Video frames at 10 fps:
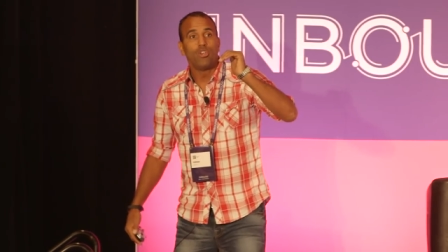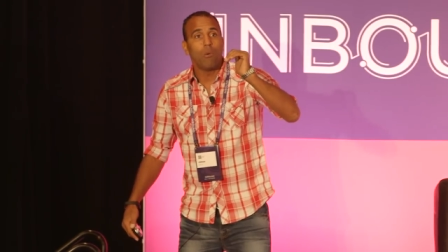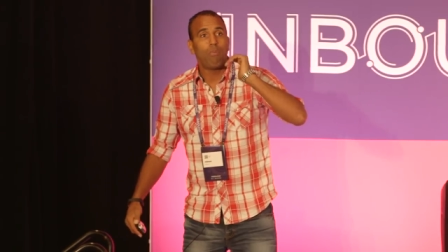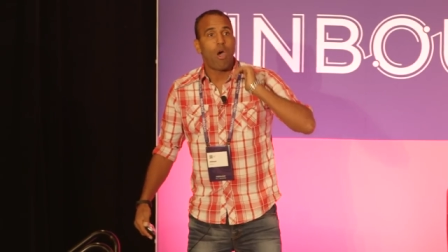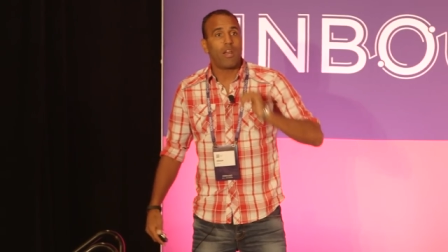
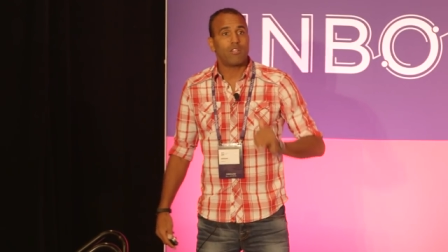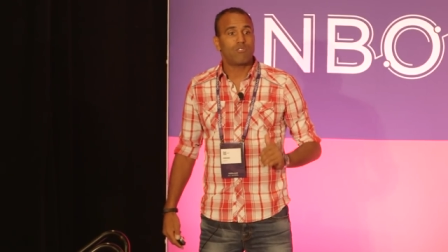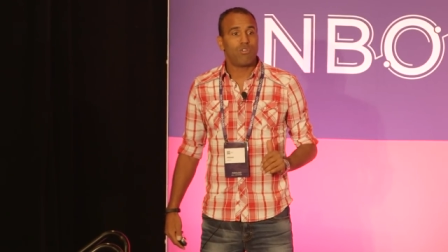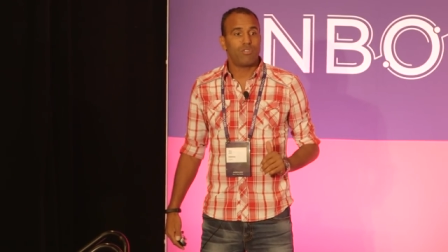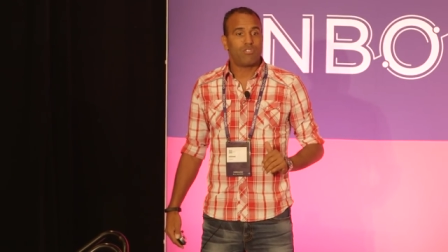your product and
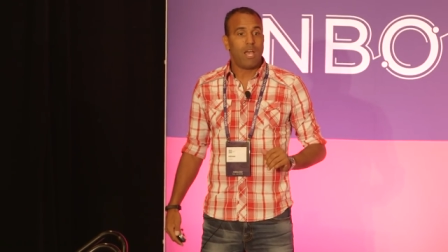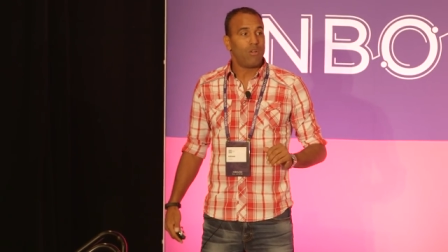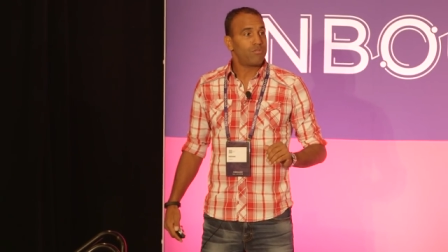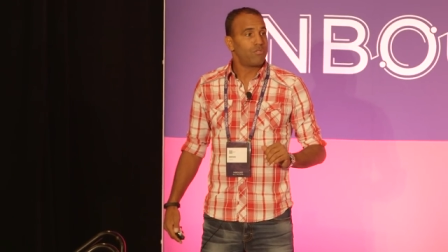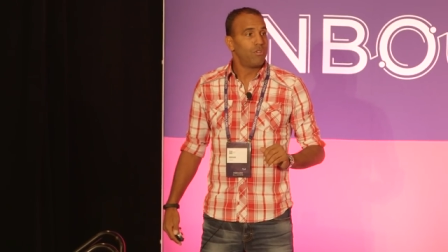service
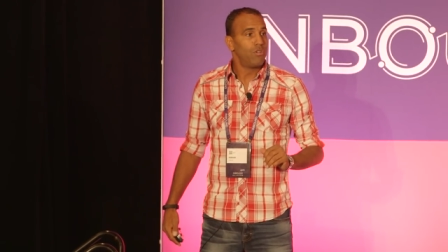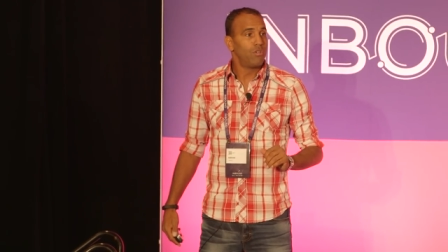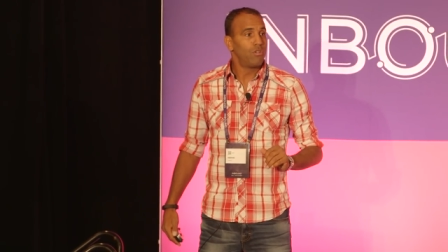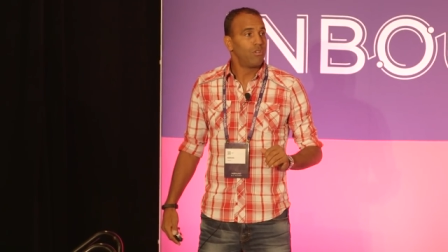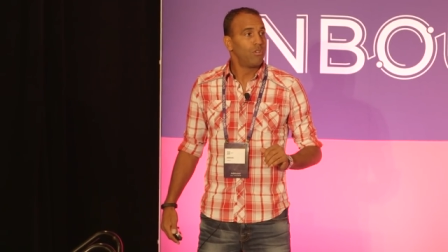sells.
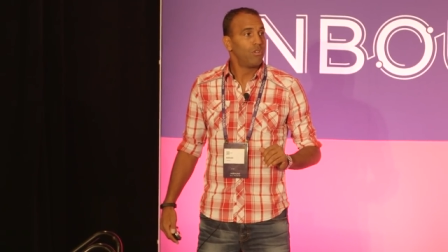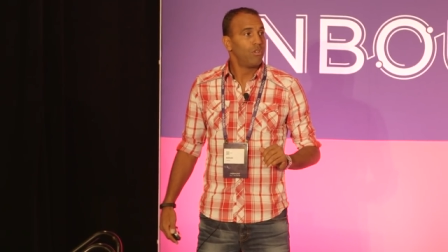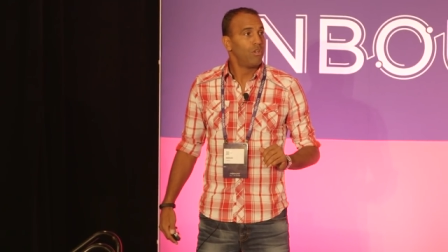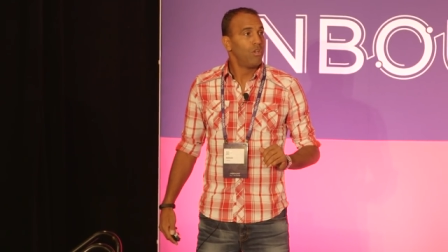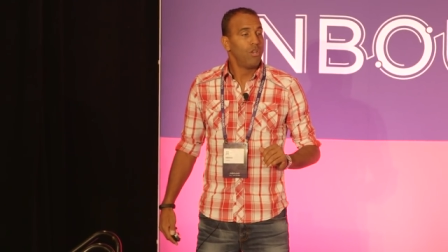
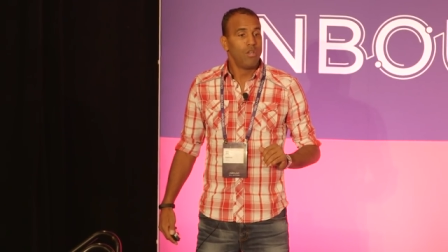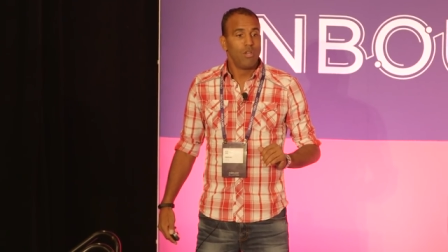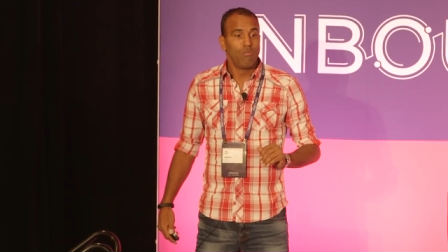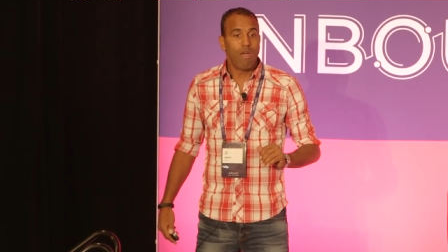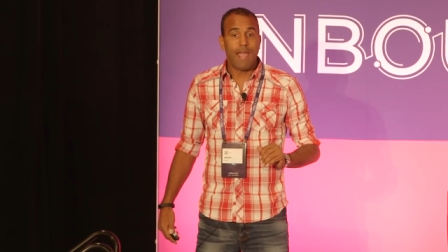
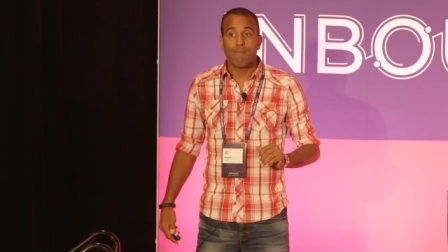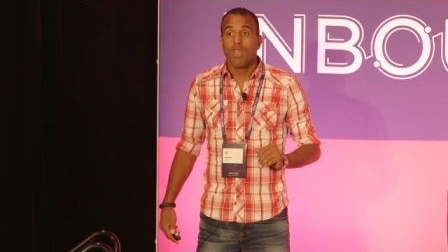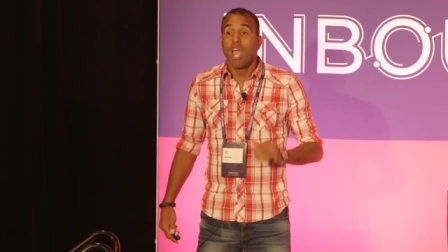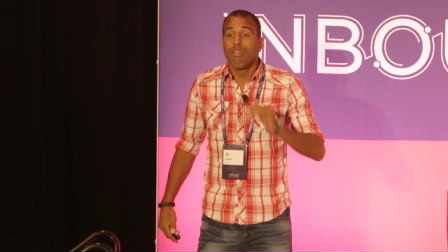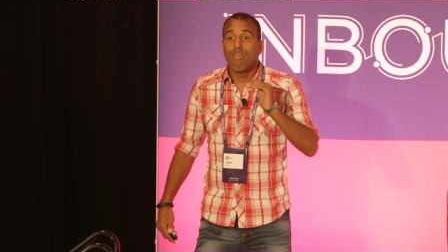Right?
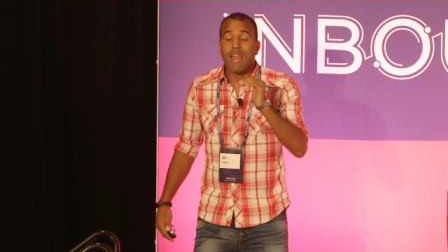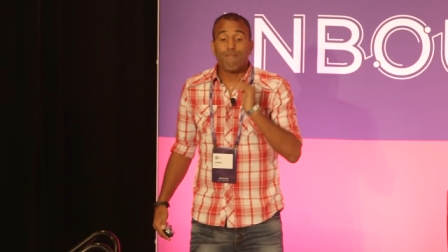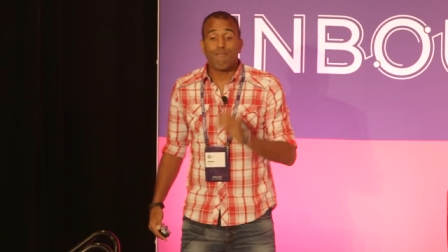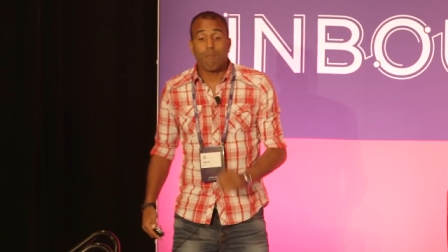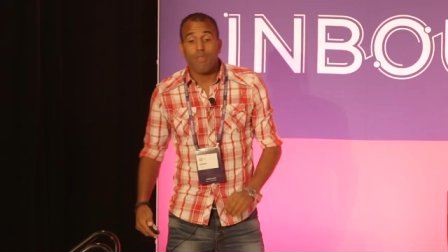
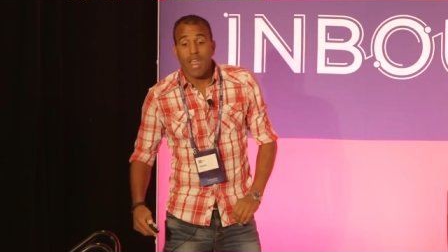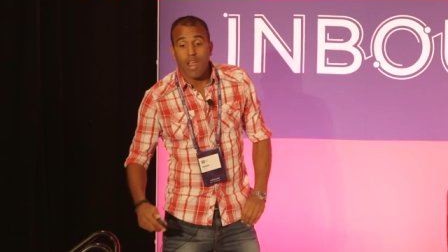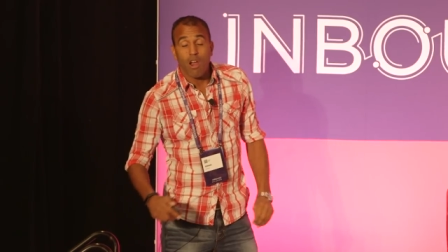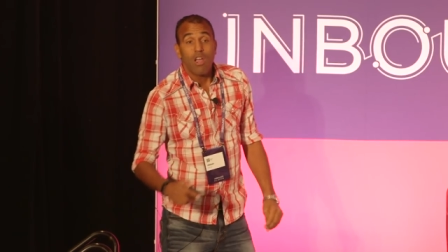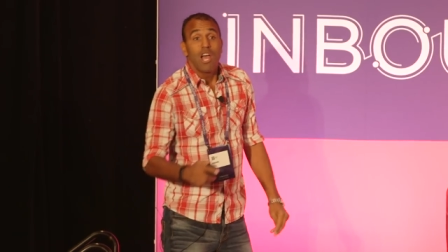Then from
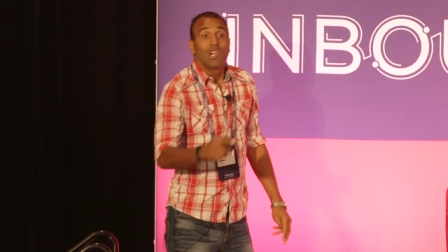there,